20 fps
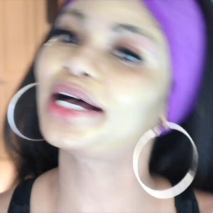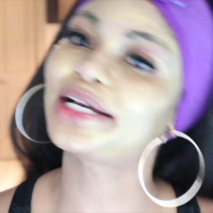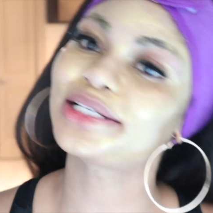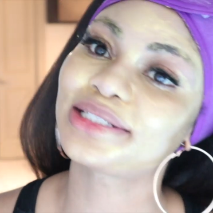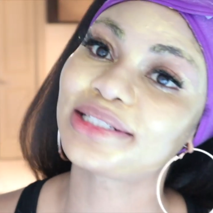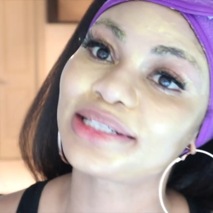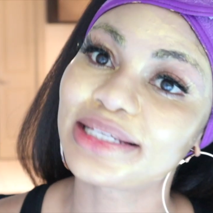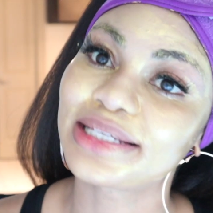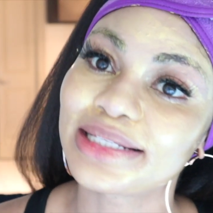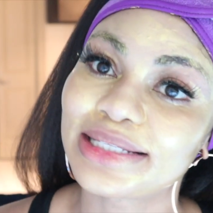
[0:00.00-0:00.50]
As
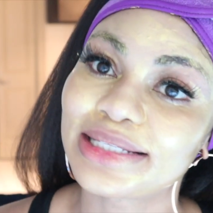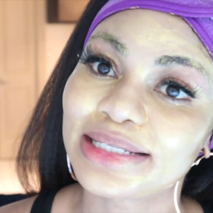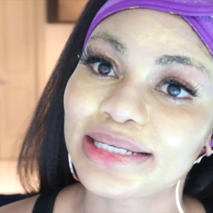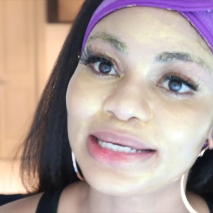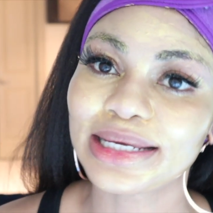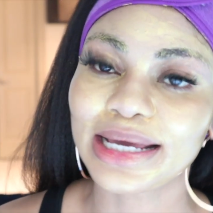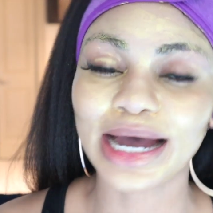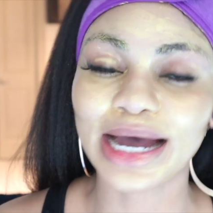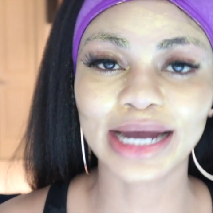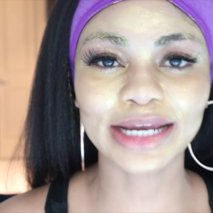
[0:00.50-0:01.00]
you can
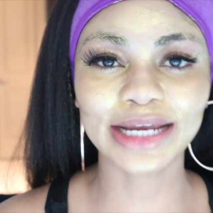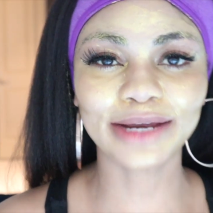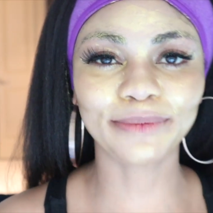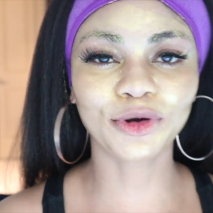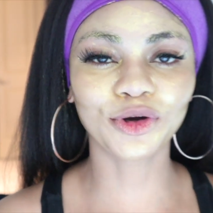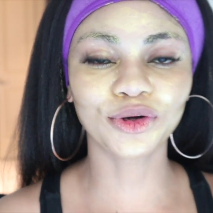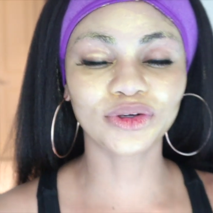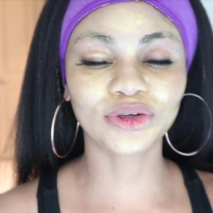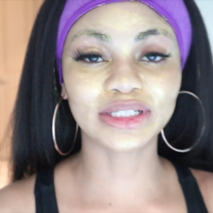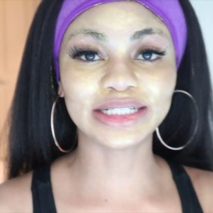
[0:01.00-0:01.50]
see, I am
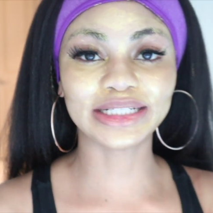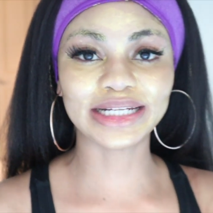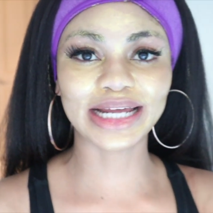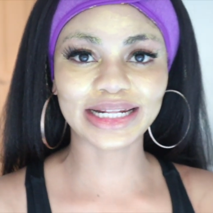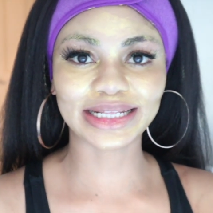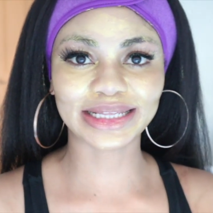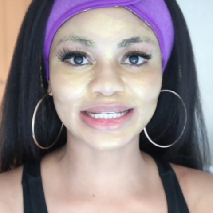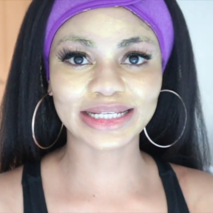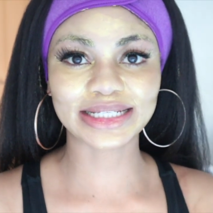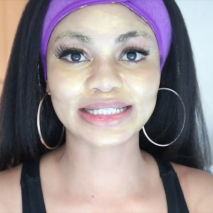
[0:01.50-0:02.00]
gonna
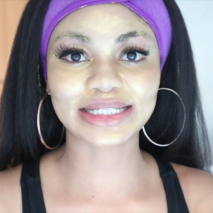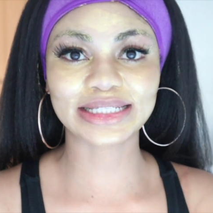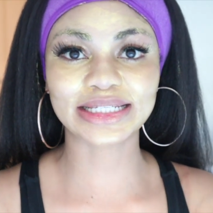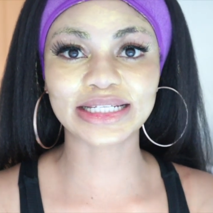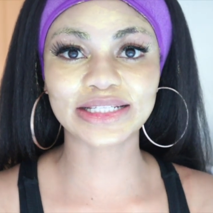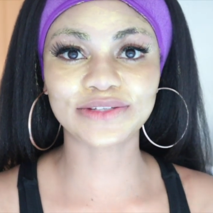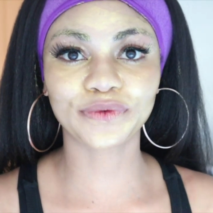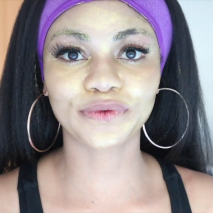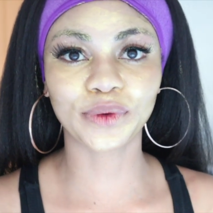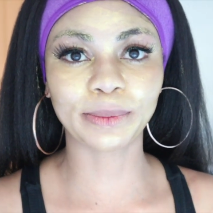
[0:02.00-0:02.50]
let this
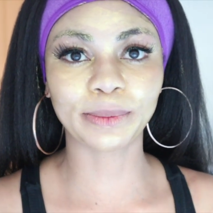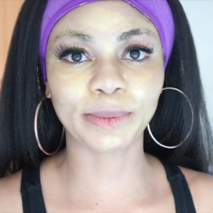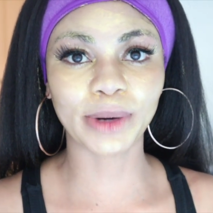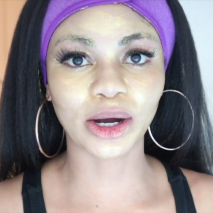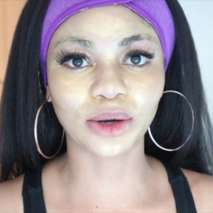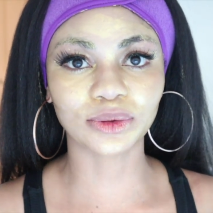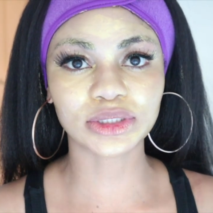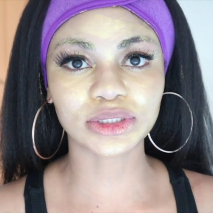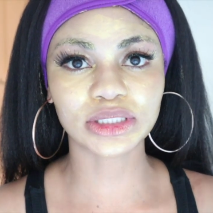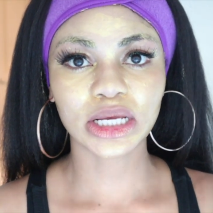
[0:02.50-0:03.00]
sit for
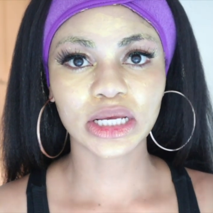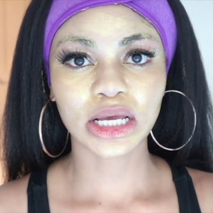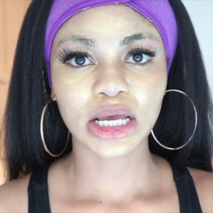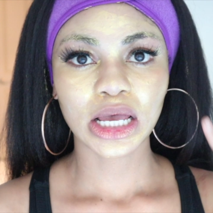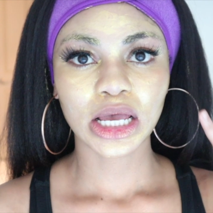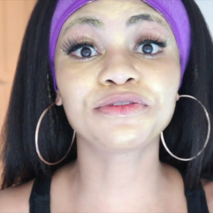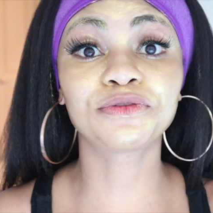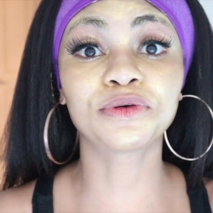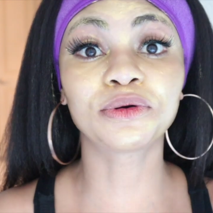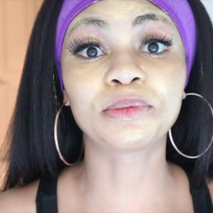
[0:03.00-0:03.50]
about
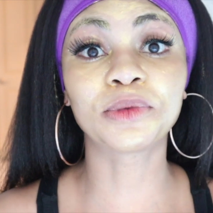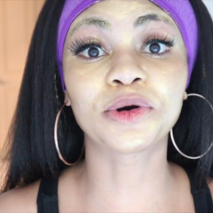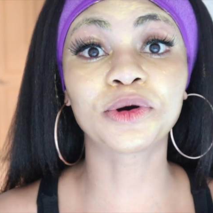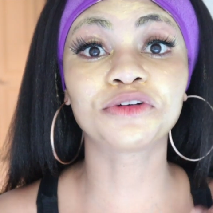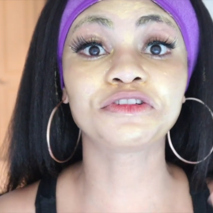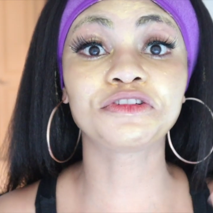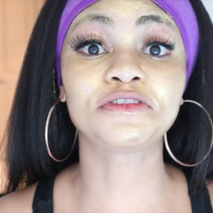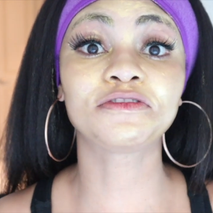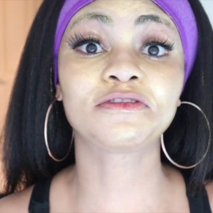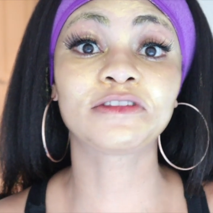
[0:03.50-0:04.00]

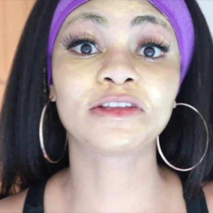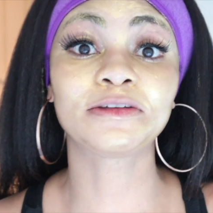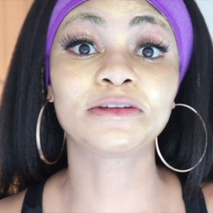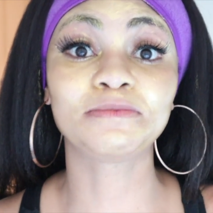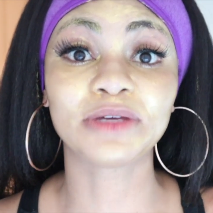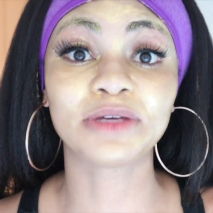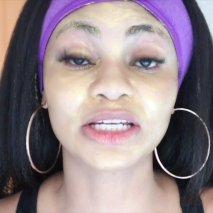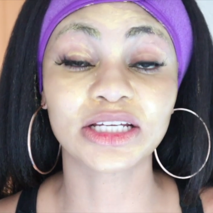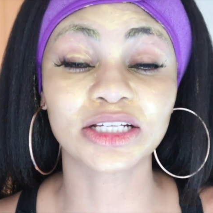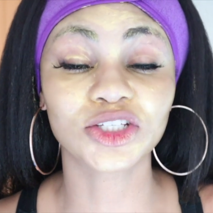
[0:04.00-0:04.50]
15
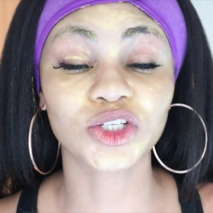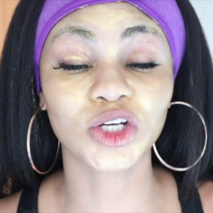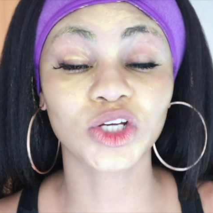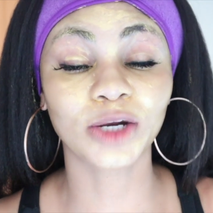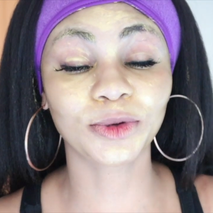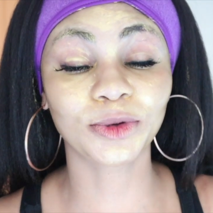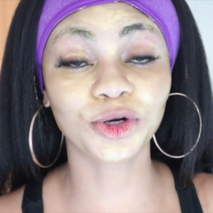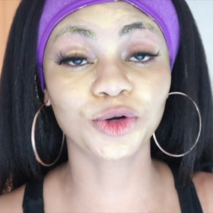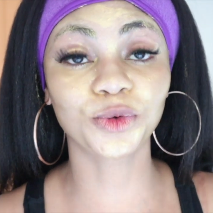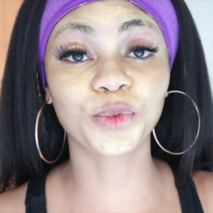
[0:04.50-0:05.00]
minutes. So I'm
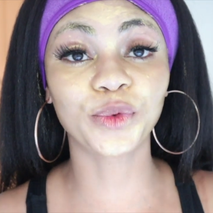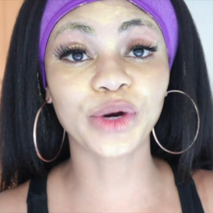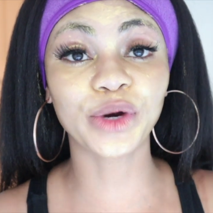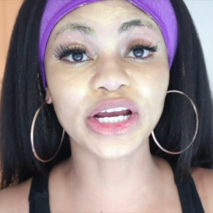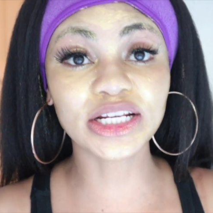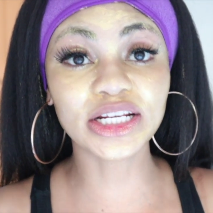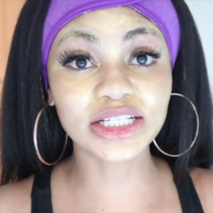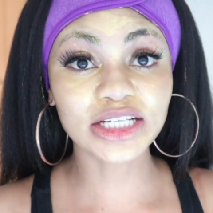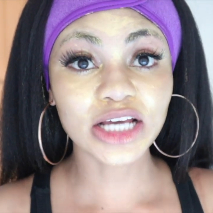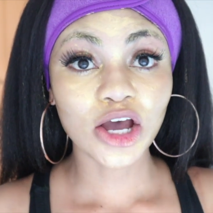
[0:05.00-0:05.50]
gonna
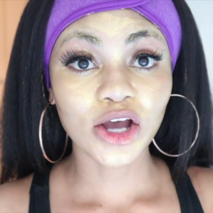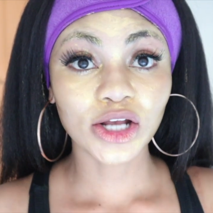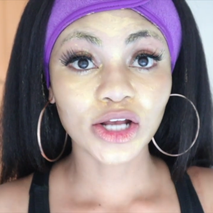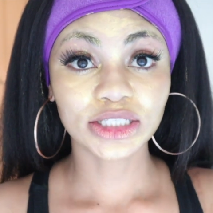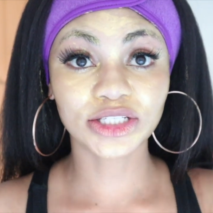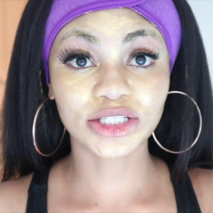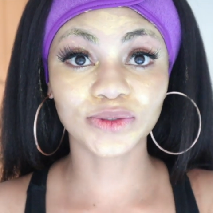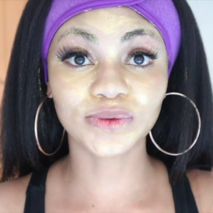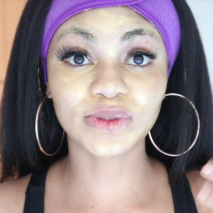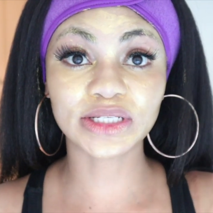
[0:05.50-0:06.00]
wait
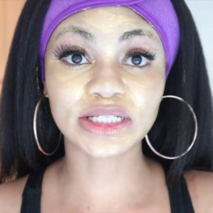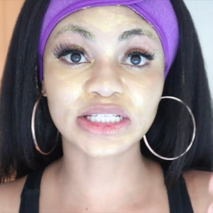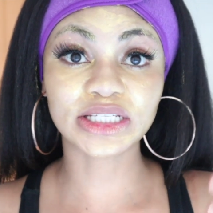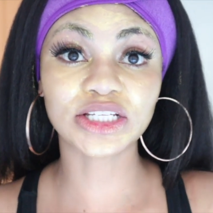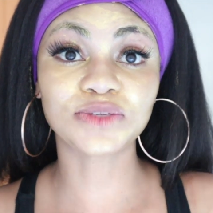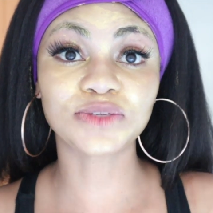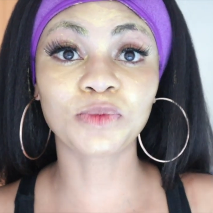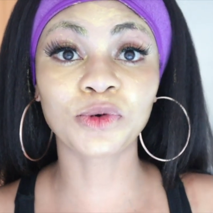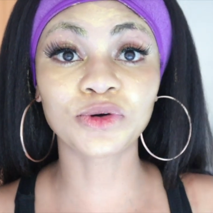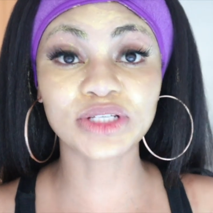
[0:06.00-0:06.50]
till this
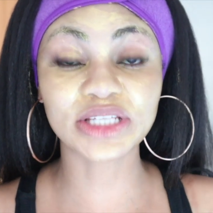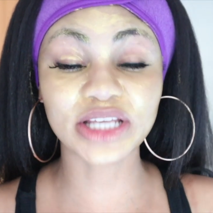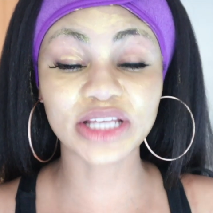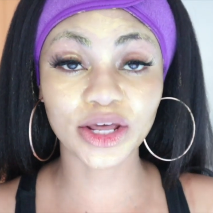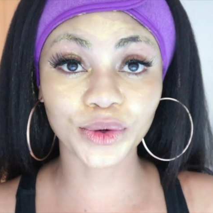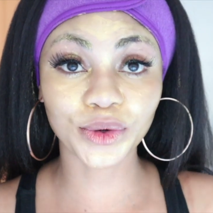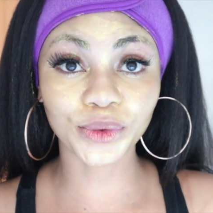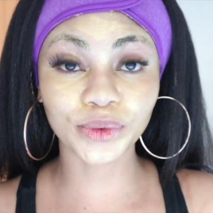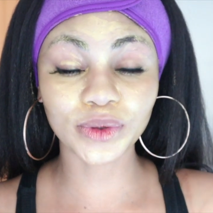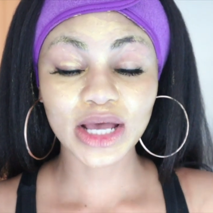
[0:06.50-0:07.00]
is more
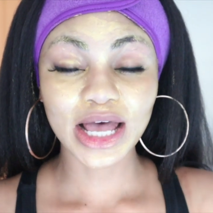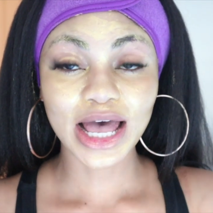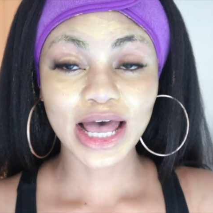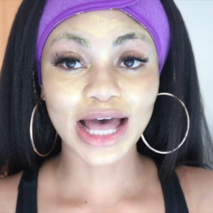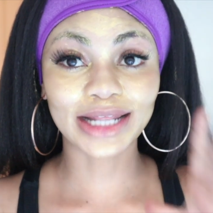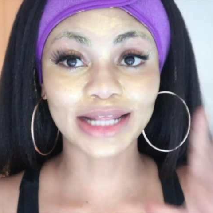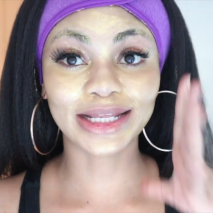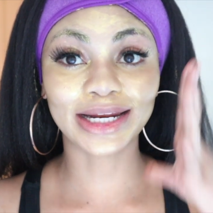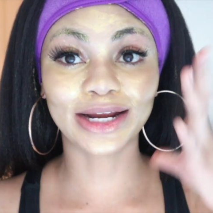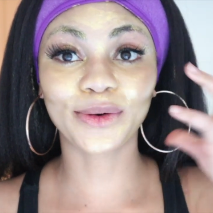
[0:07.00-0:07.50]
settled
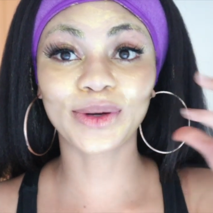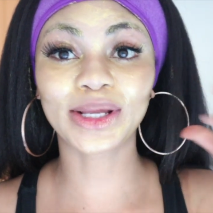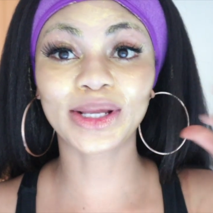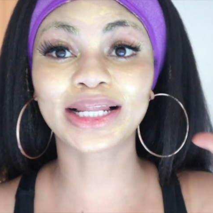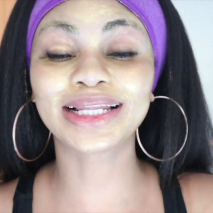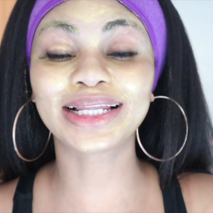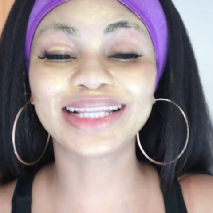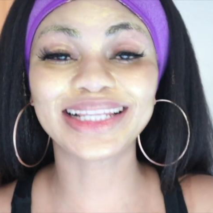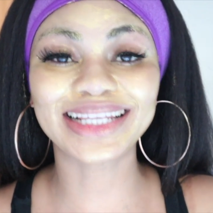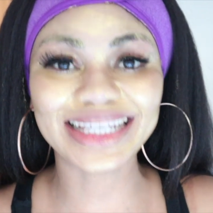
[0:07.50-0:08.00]
and then I'll
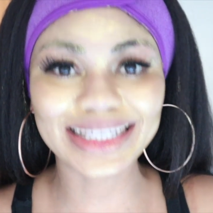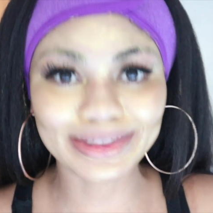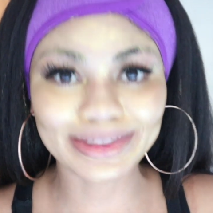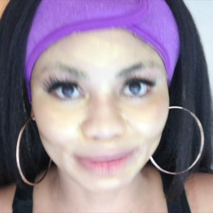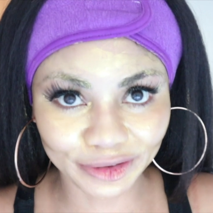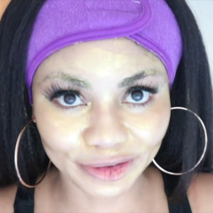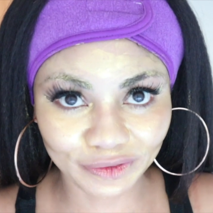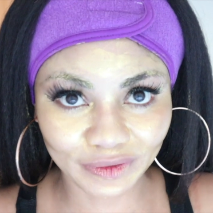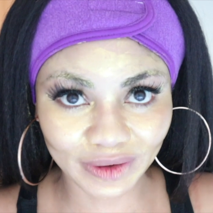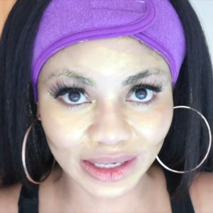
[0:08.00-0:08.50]
clean
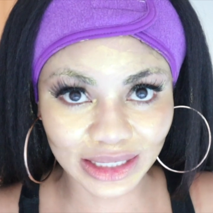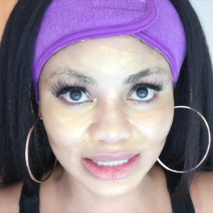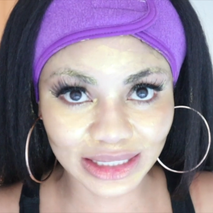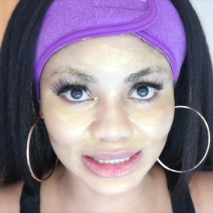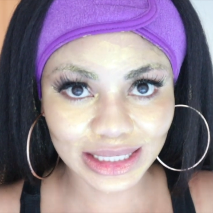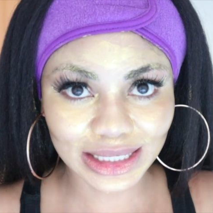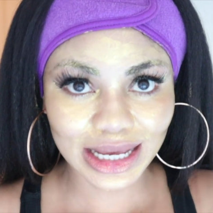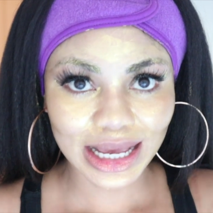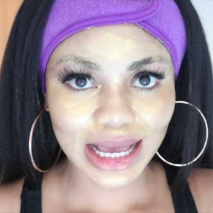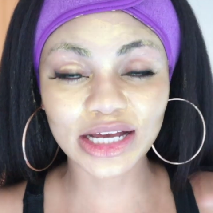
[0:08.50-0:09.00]
my face.
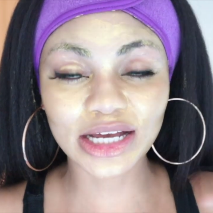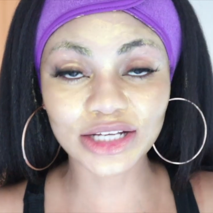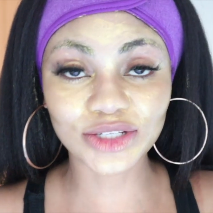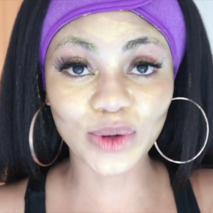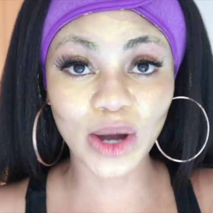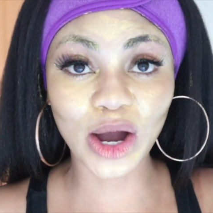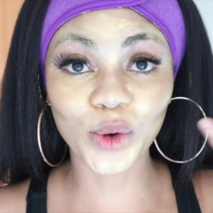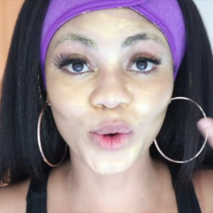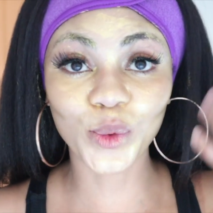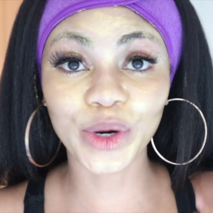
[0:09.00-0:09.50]
So
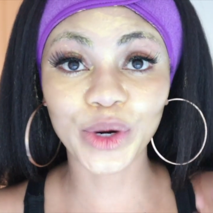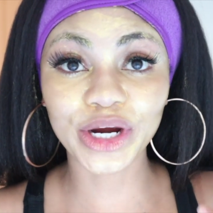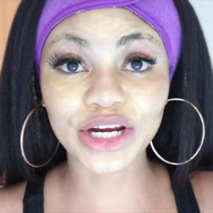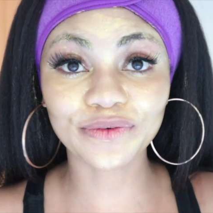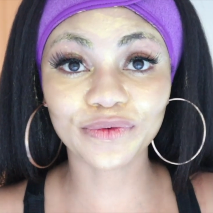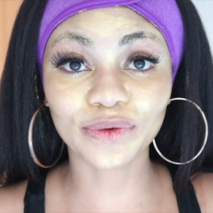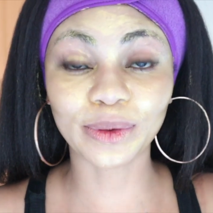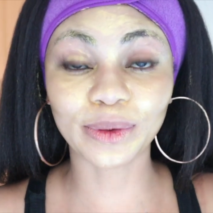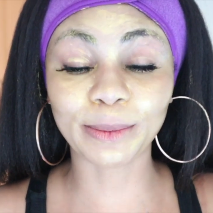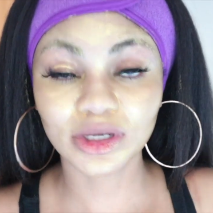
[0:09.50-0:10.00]
I'll wait
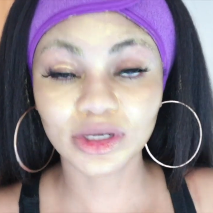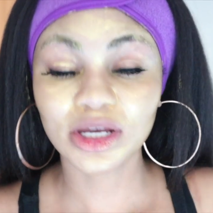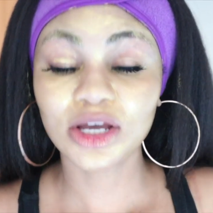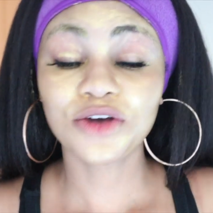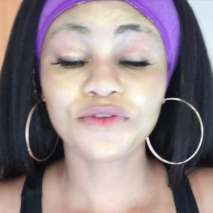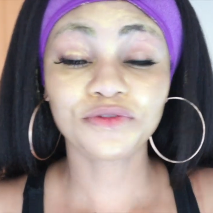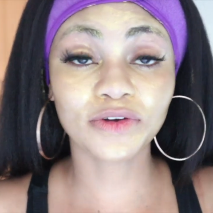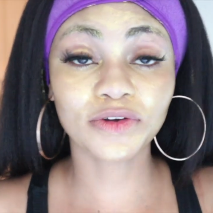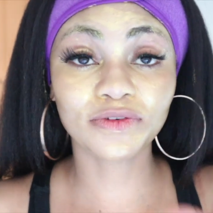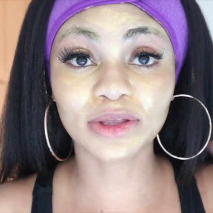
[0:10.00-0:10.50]
for
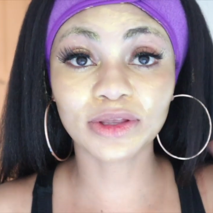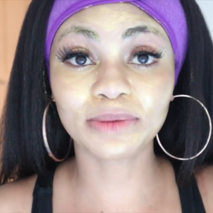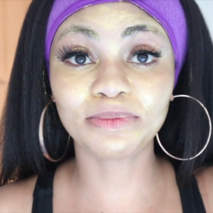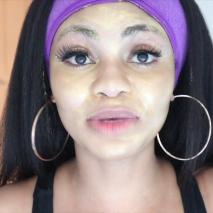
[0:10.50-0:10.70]
15